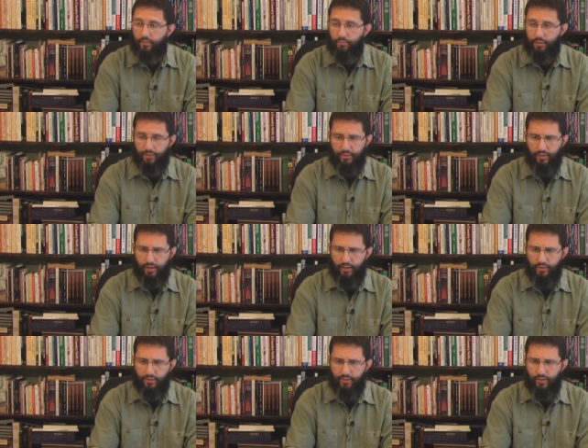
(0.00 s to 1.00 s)
But
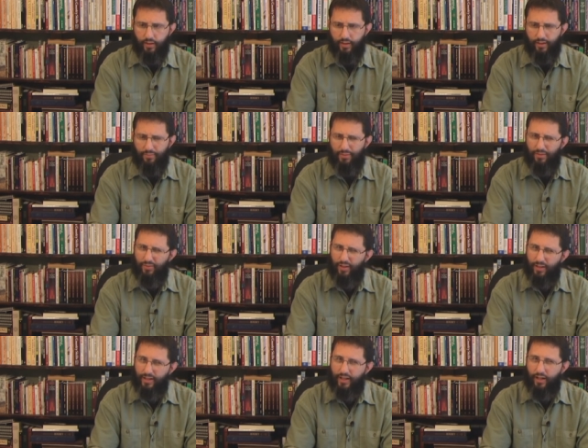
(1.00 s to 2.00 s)
I just be
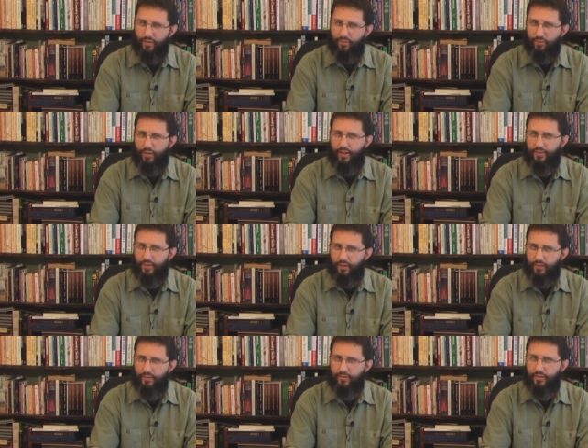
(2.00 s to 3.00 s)
very careful out
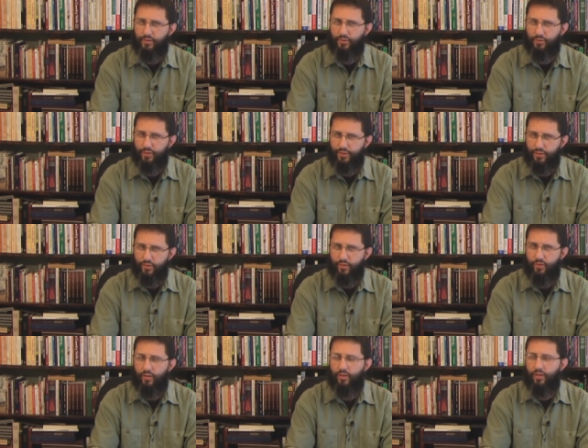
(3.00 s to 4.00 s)
there as a
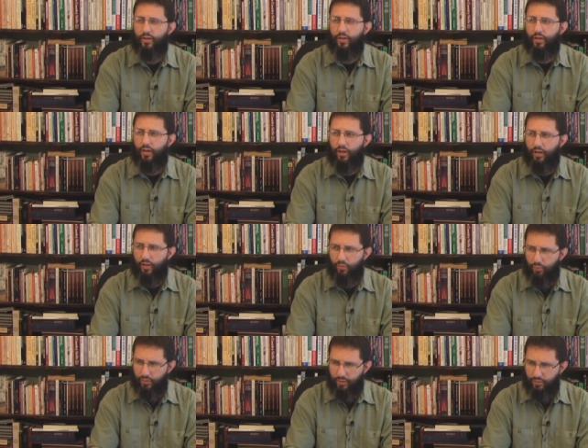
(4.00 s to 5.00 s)
Christian.
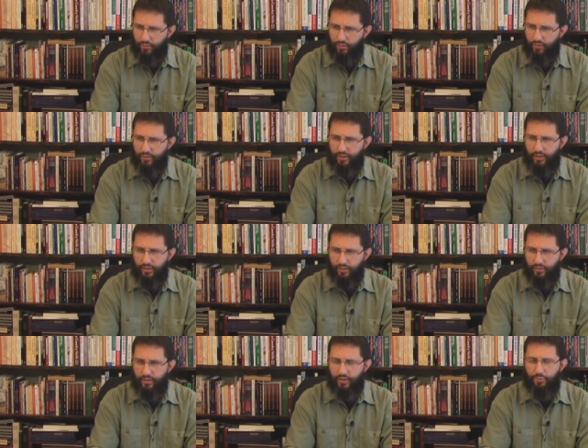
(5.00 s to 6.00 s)
When you start to
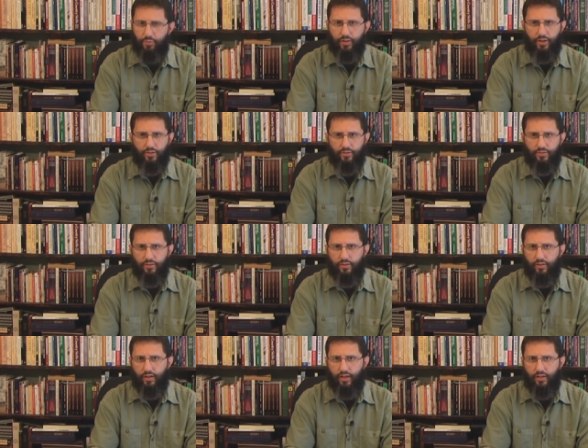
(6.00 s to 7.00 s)
hear these predictions
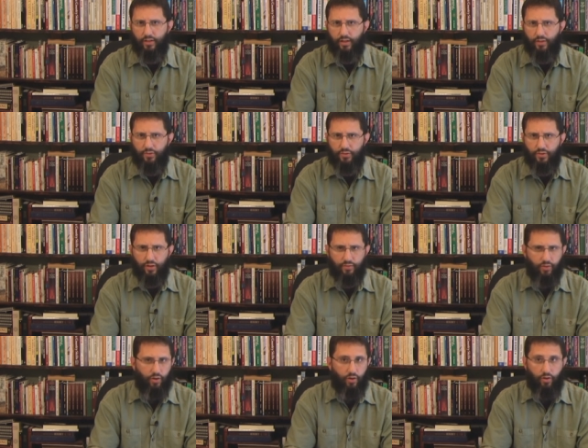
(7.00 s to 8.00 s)
and you get
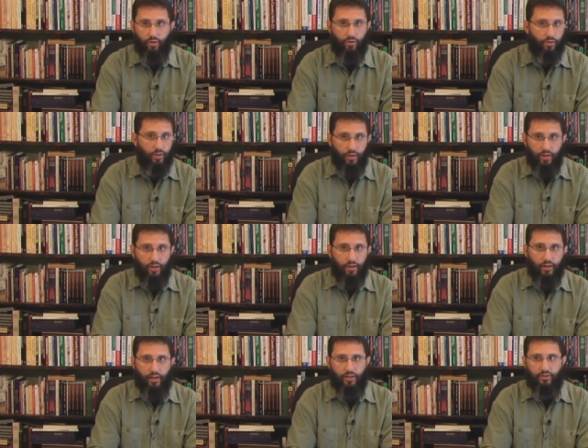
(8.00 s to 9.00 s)
yourself all
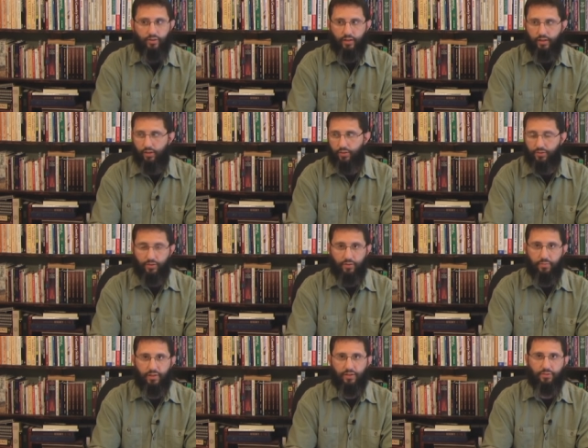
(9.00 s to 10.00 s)
excited, it's
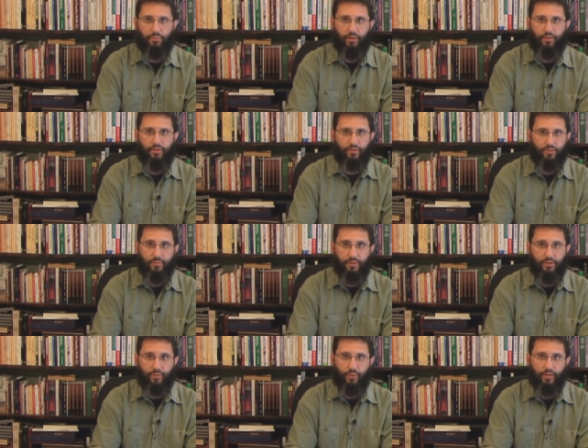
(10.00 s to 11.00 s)
going to be this month, it's going to
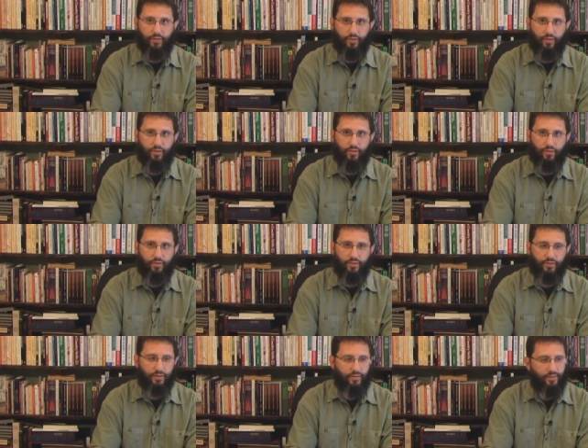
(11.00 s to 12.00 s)
be the 23rd and all
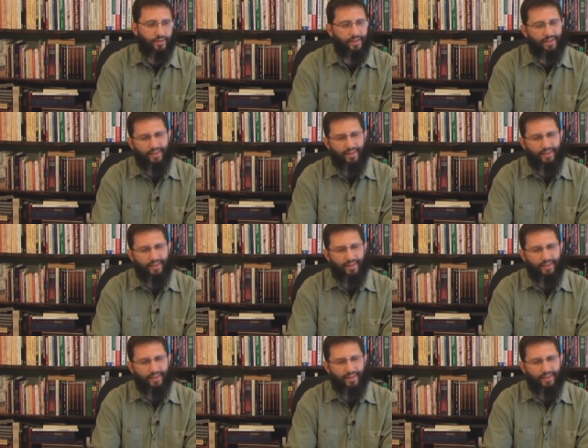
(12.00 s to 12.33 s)
this stuff.